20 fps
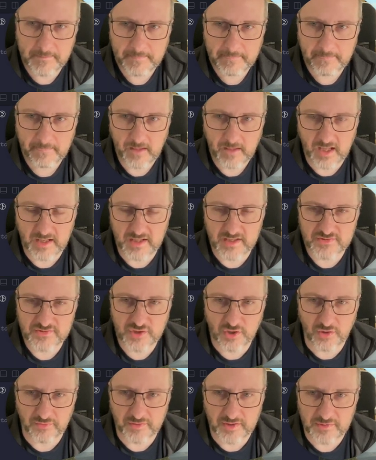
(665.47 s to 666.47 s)
it's got
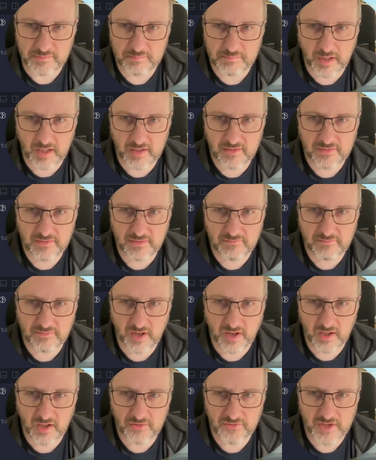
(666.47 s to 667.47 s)
these Python
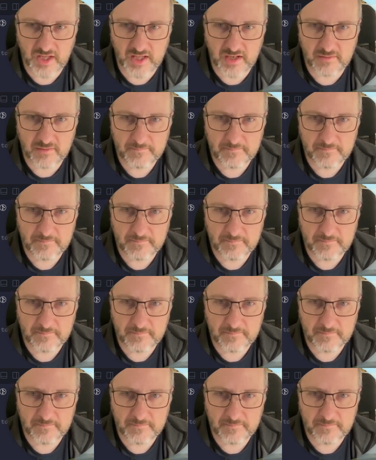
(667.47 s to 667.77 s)
files in,